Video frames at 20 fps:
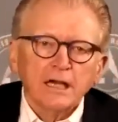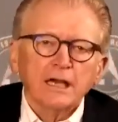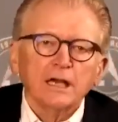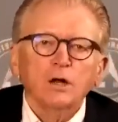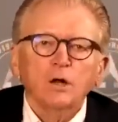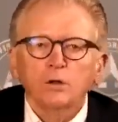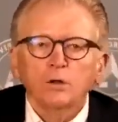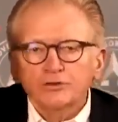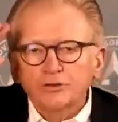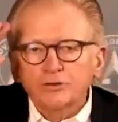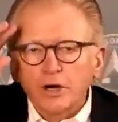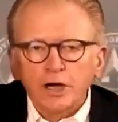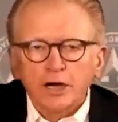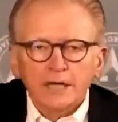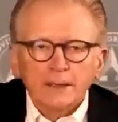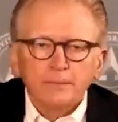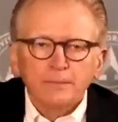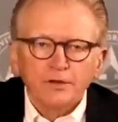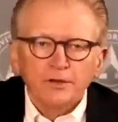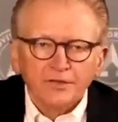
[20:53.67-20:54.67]
I got a whole
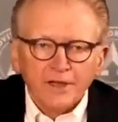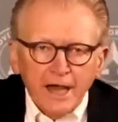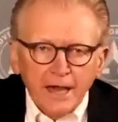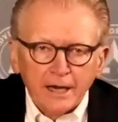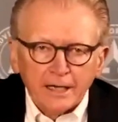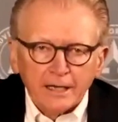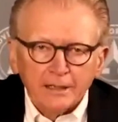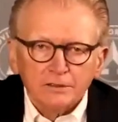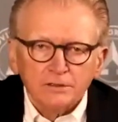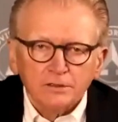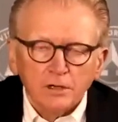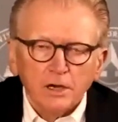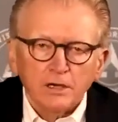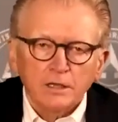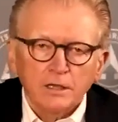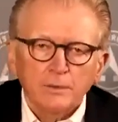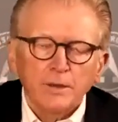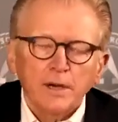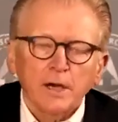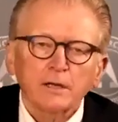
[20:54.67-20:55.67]
talk about that. I could
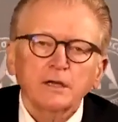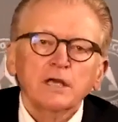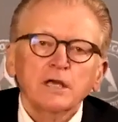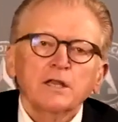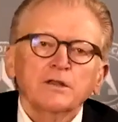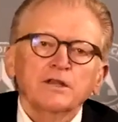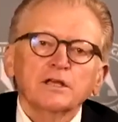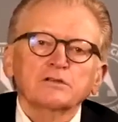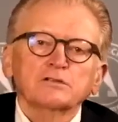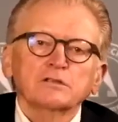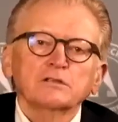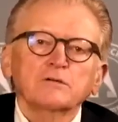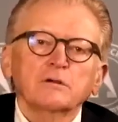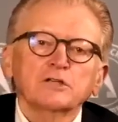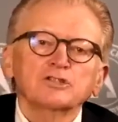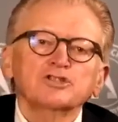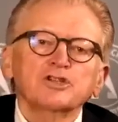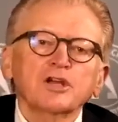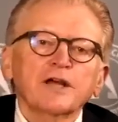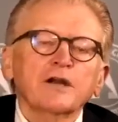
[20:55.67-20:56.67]
talk about the issues
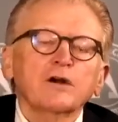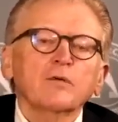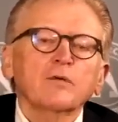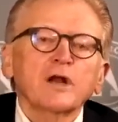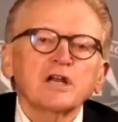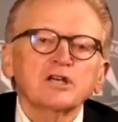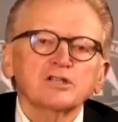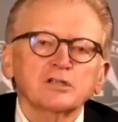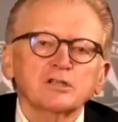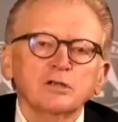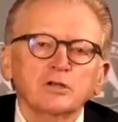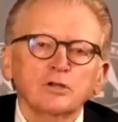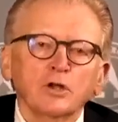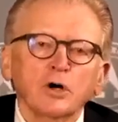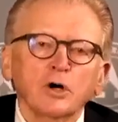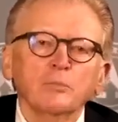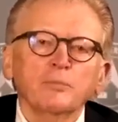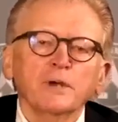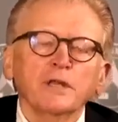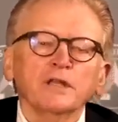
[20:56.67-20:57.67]
around generational
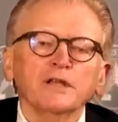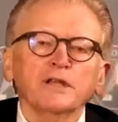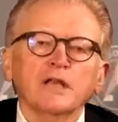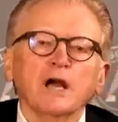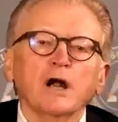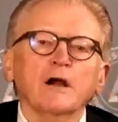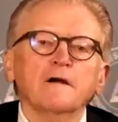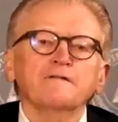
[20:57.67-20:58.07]
nobility.